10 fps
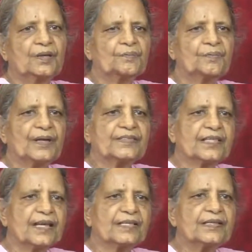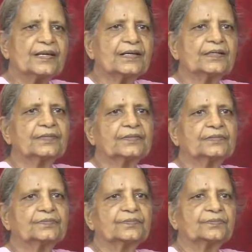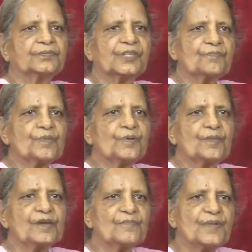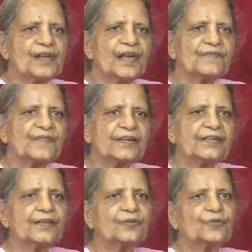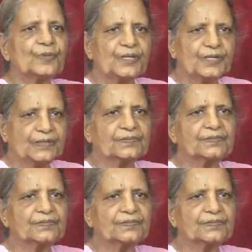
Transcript: By sadhana, some people may have that inner opening,